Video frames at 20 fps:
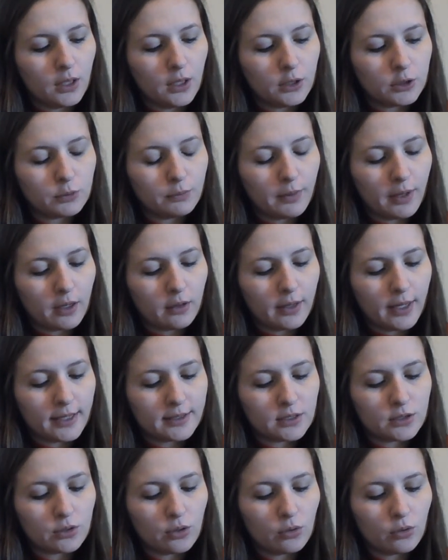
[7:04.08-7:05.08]
Each male has
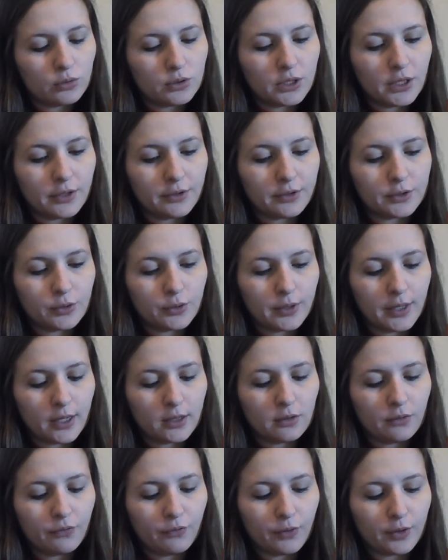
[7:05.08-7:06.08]
its own territory on
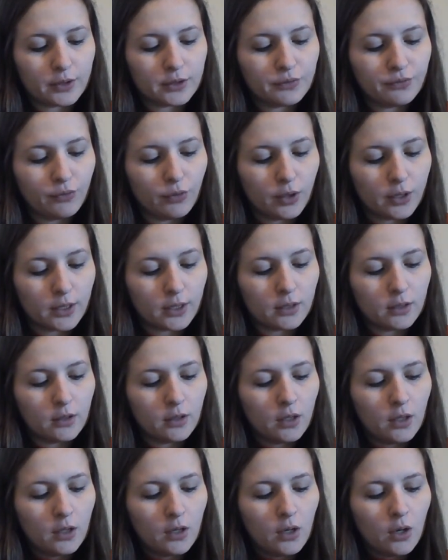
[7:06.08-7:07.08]
the forest floor.
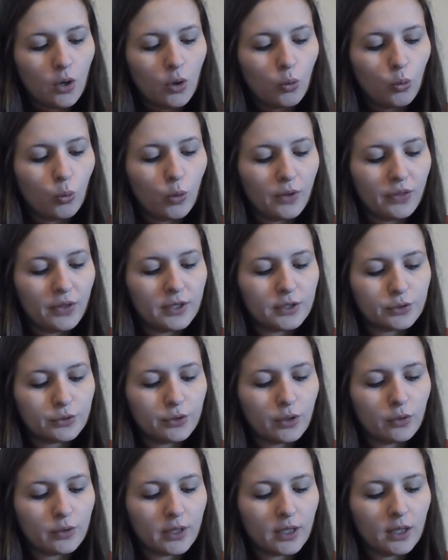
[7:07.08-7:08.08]
With his
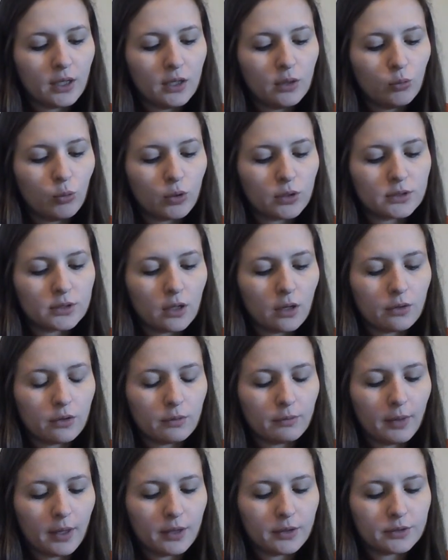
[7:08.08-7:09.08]
croaking, he warns other
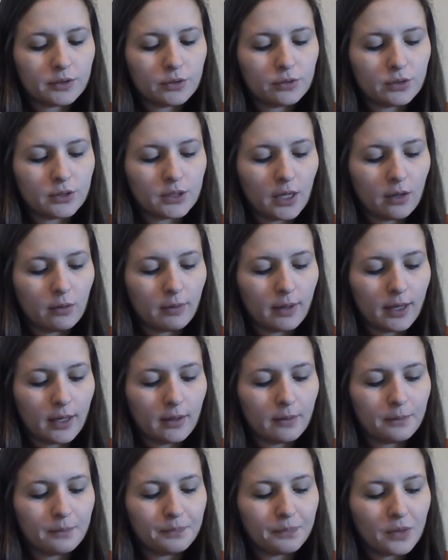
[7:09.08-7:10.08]
males to stay
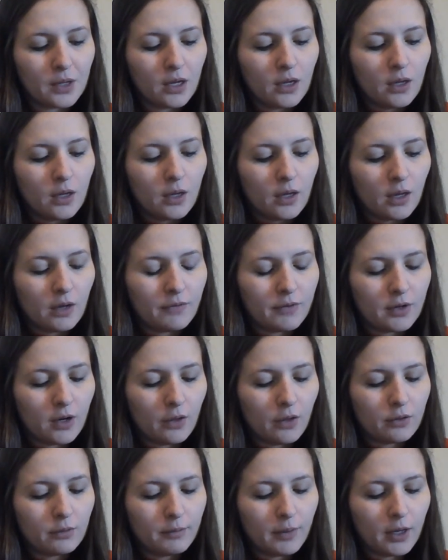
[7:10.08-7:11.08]
away. If
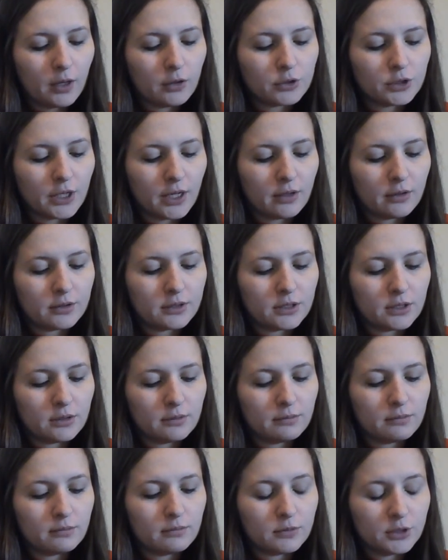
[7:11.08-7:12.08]
another male
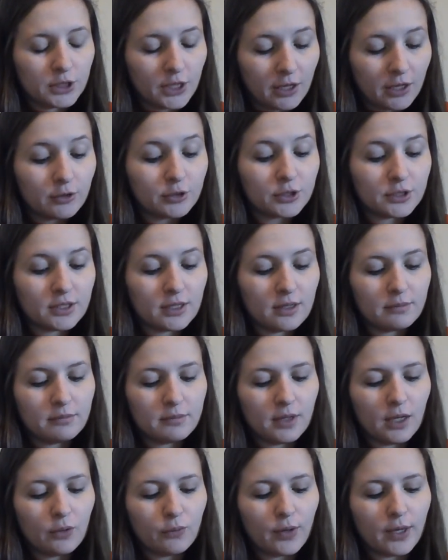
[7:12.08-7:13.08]
challenges him,
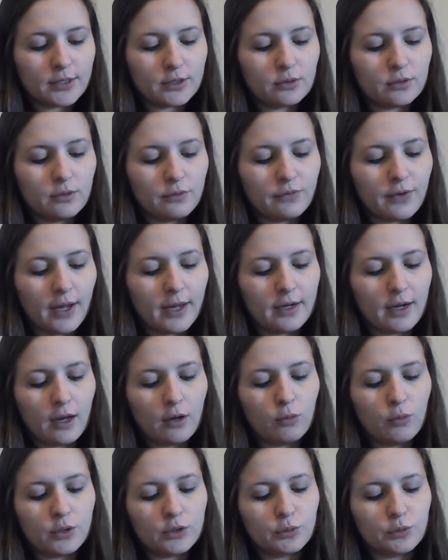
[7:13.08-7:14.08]
they wrestle to find
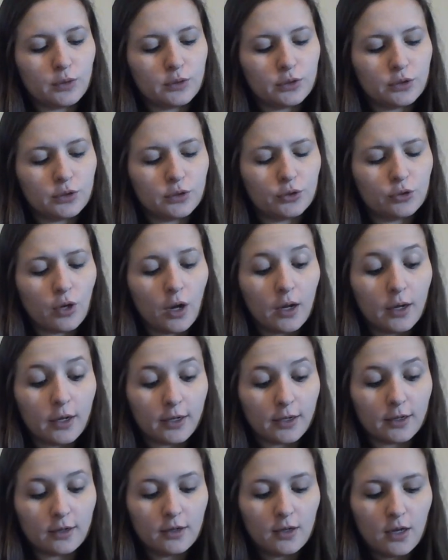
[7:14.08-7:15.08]
out which one's
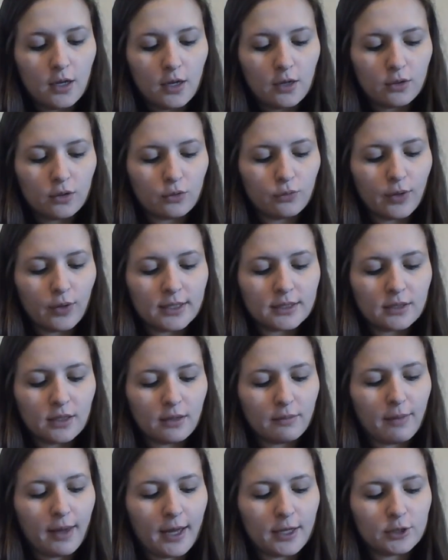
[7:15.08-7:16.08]
stronger. The
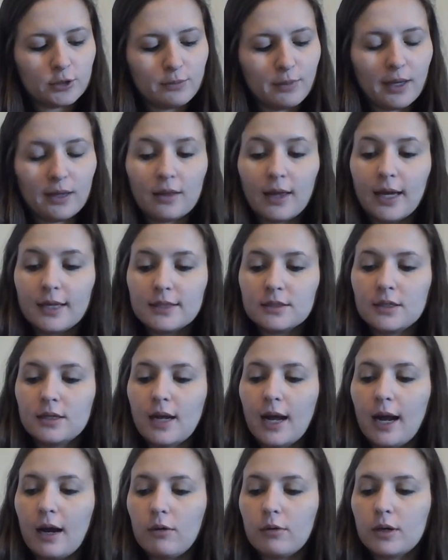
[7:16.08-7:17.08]
wrestling match may last an
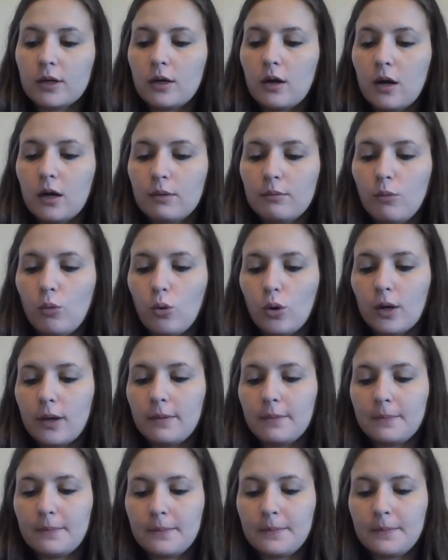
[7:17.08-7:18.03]
hour or more.